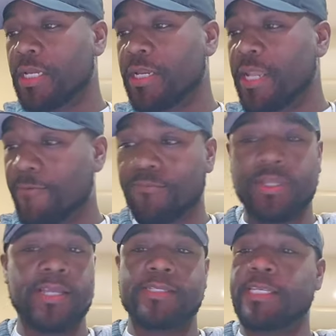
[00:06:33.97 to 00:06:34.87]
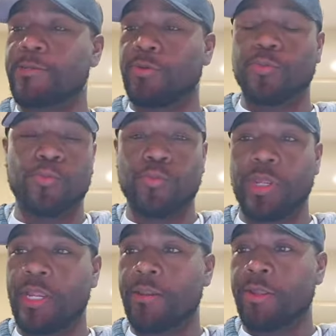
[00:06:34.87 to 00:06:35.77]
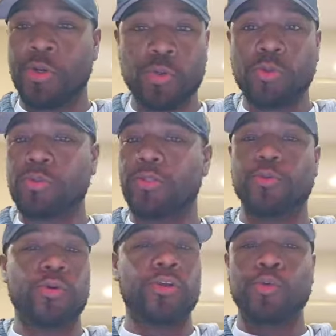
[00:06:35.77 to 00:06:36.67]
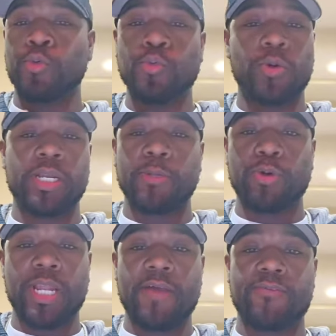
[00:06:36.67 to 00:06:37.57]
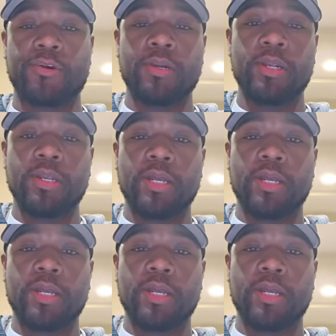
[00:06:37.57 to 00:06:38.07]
Netflix and Hulu's of the world, whatever,